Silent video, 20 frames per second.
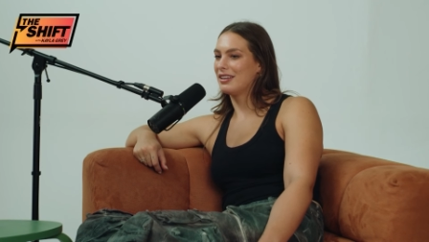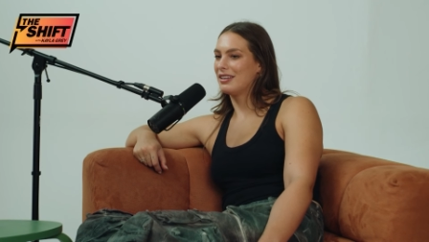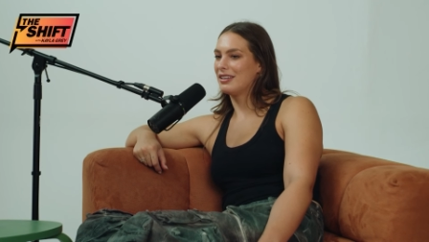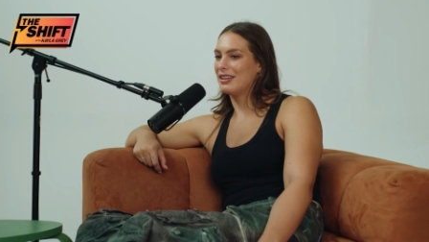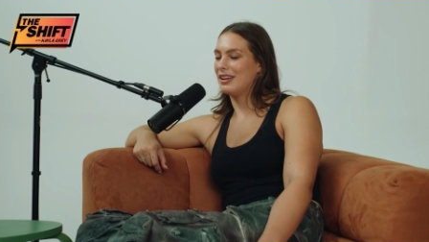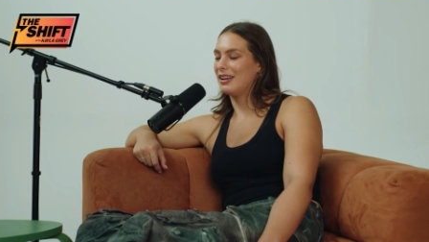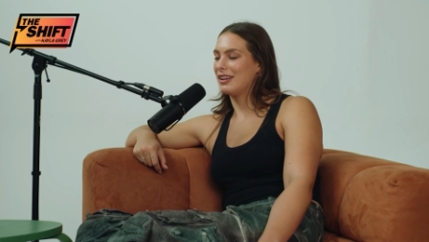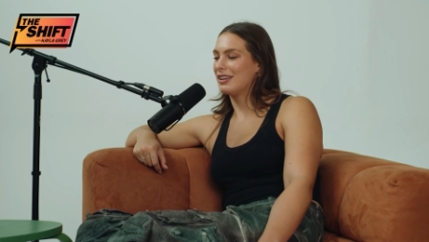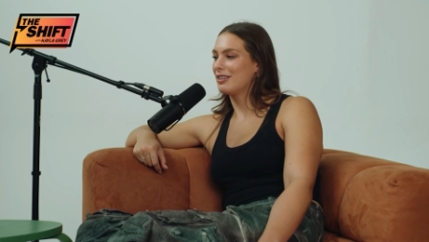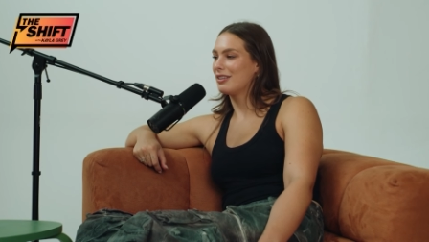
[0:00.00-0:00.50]

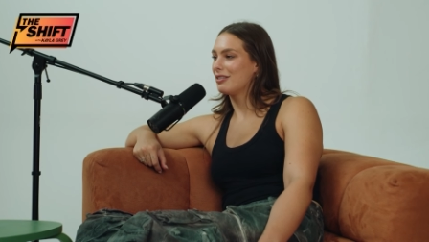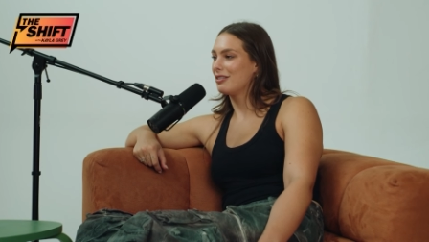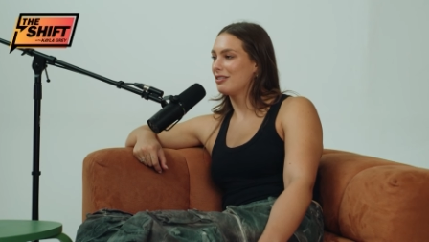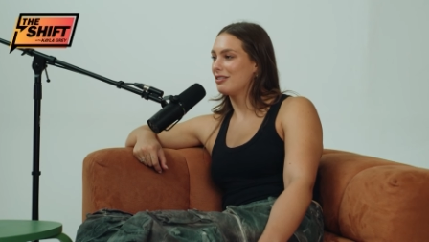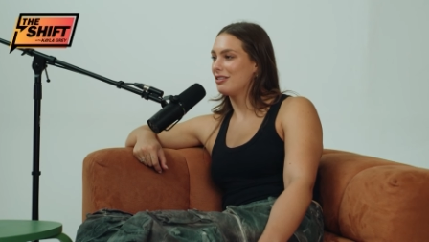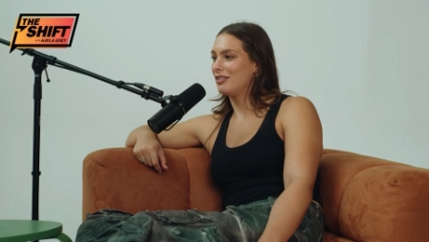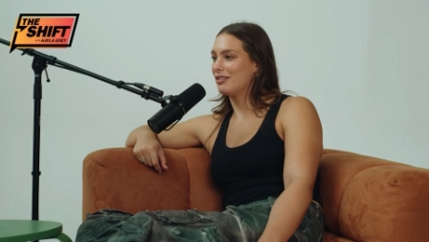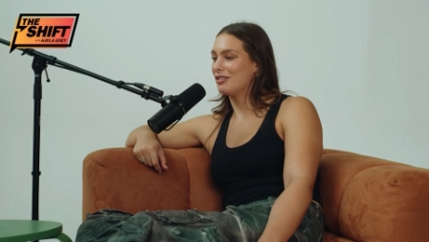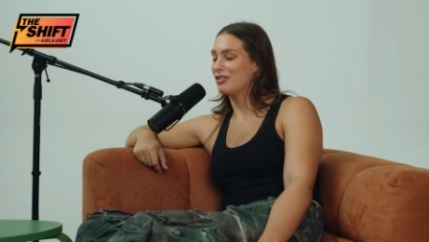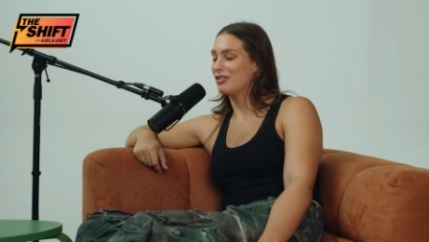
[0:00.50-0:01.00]
like
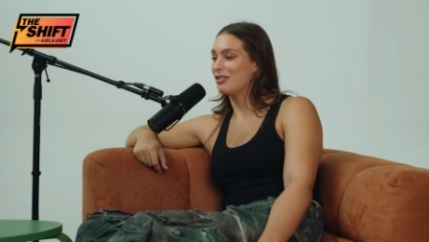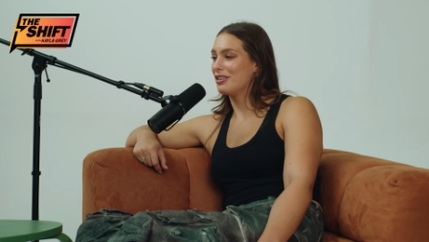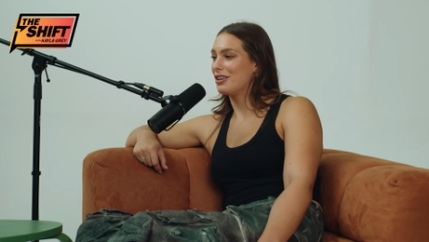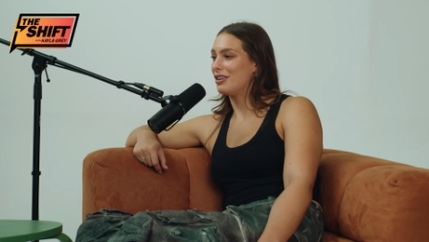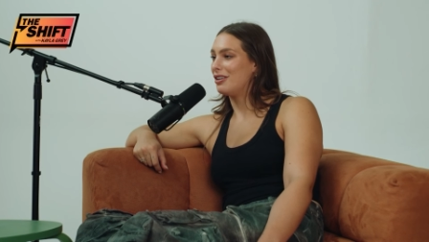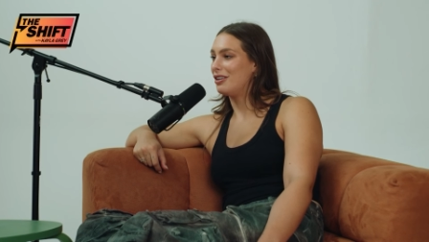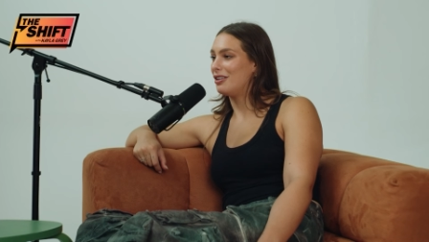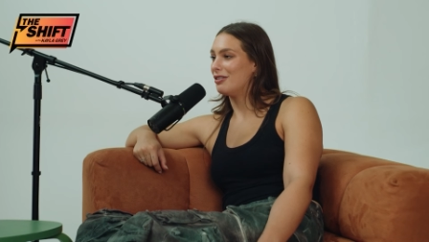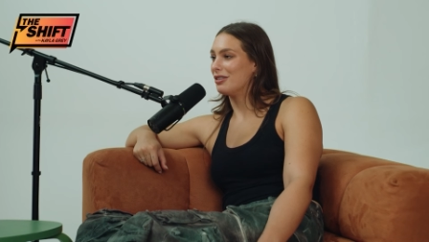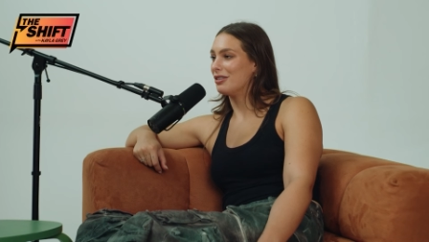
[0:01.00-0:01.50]
do it
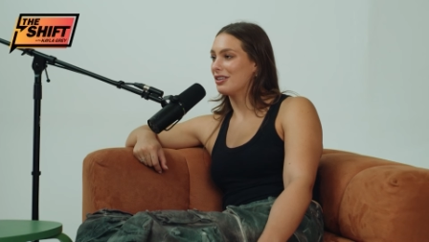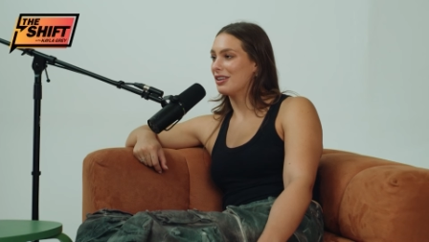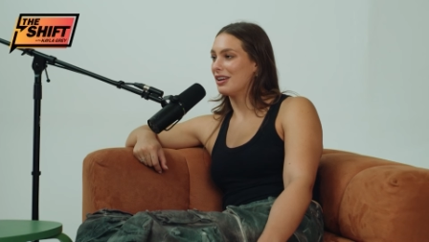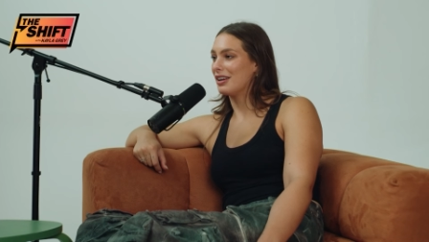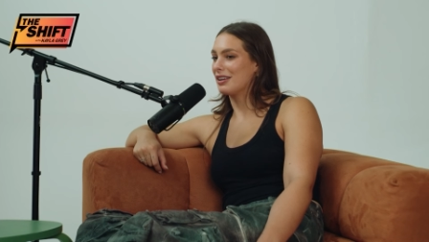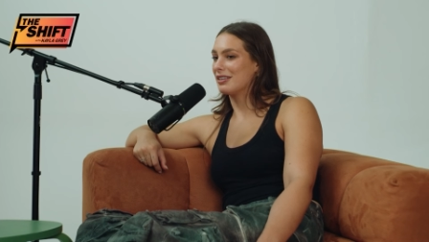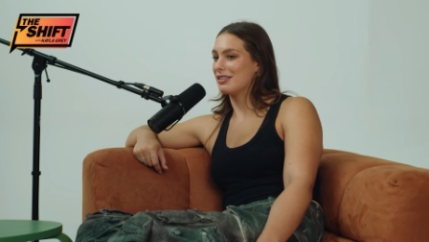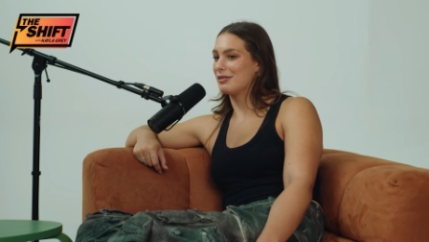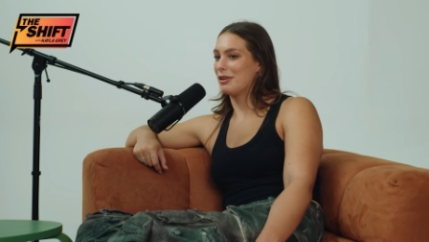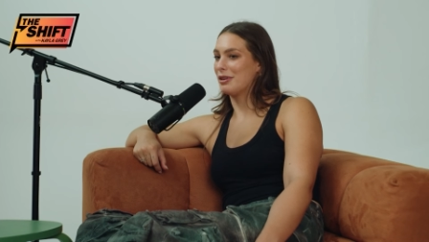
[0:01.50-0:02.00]
all with like
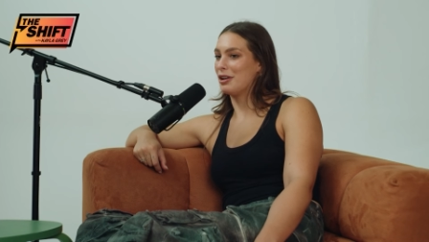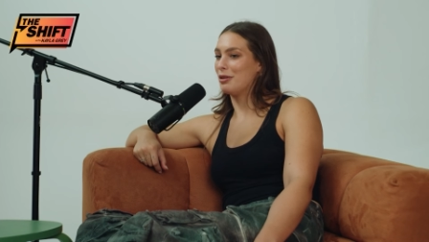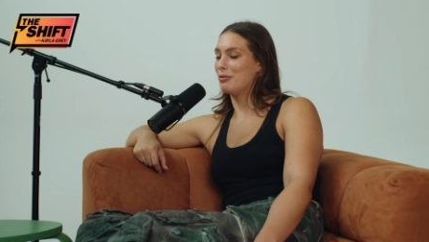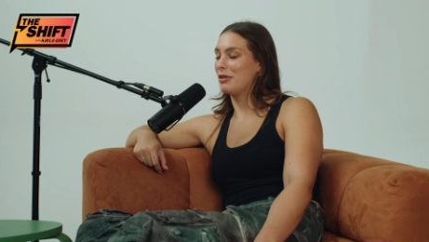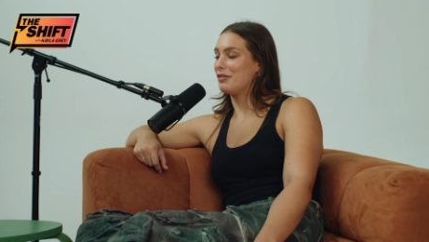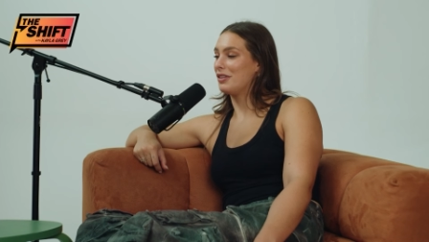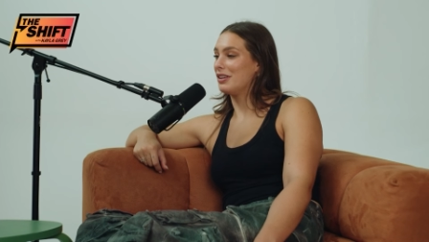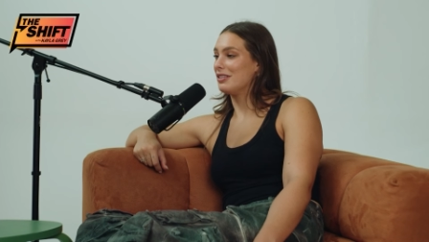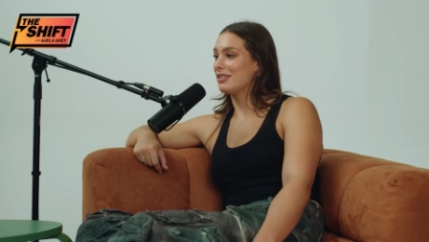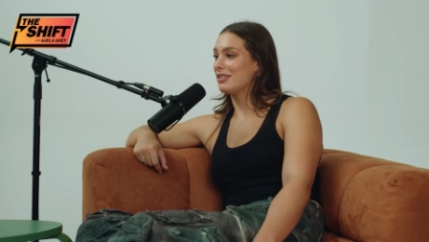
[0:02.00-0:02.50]
a smile on my
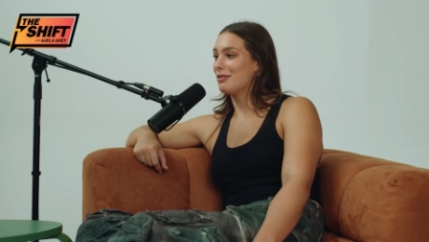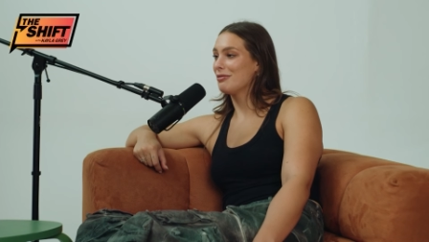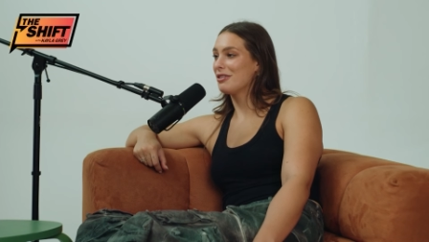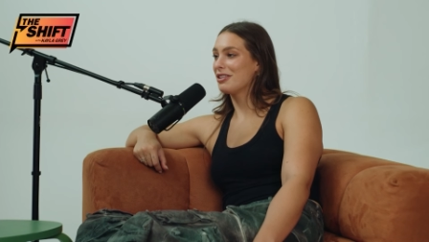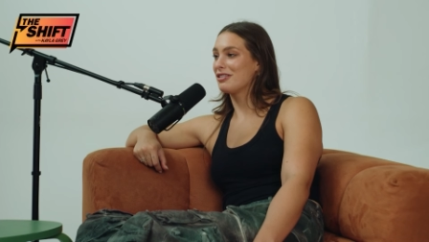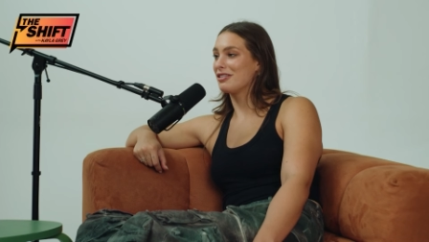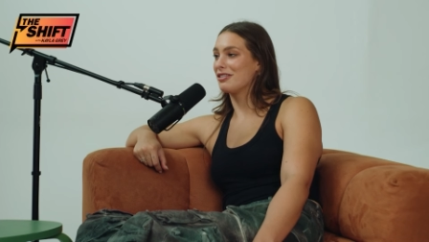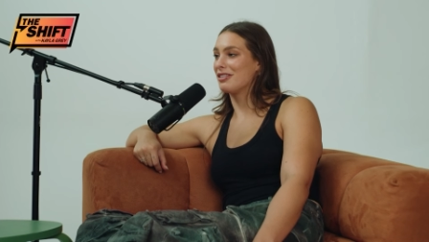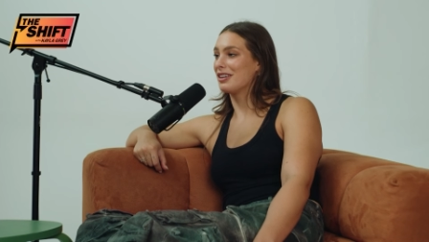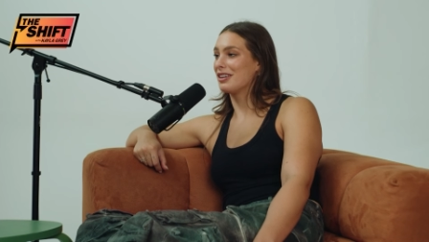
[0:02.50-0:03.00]
face. I'm not
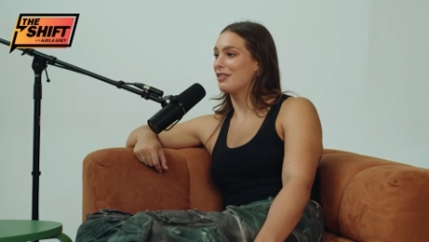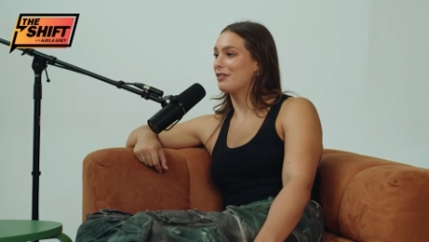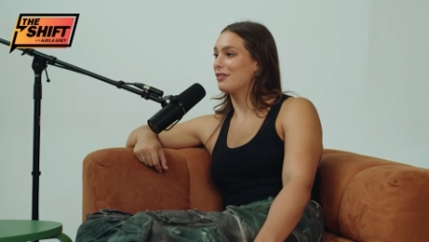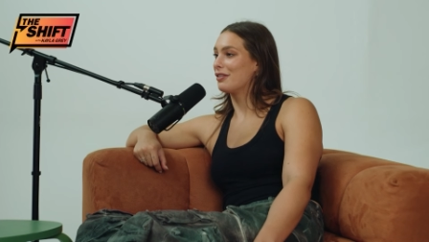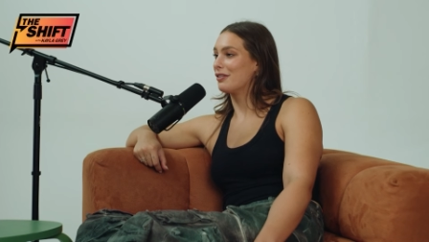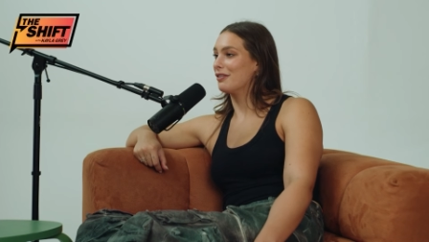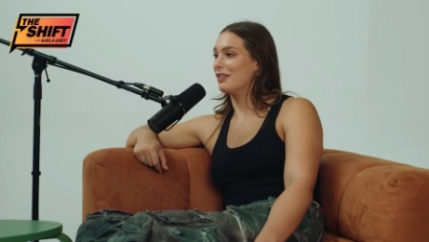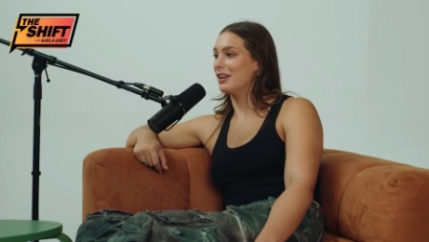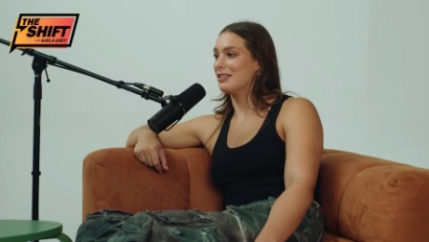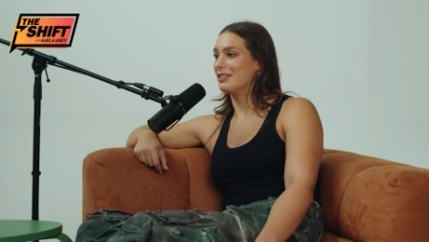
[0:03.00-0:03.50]
doing it for
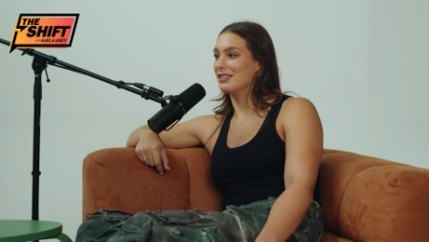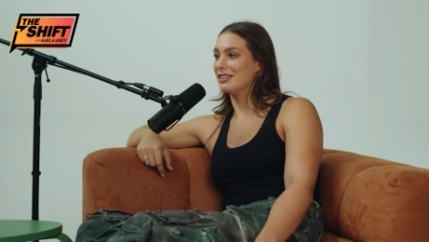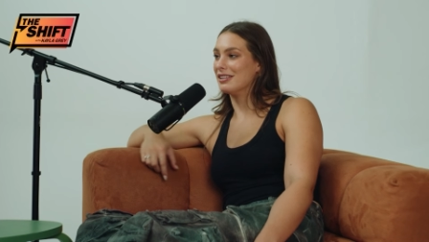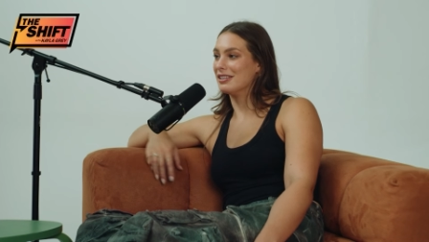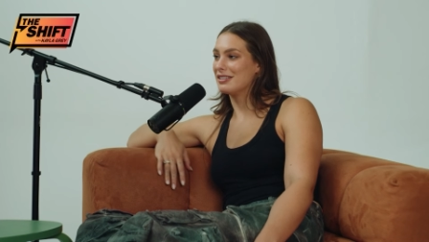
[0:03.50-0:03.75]
vengeance.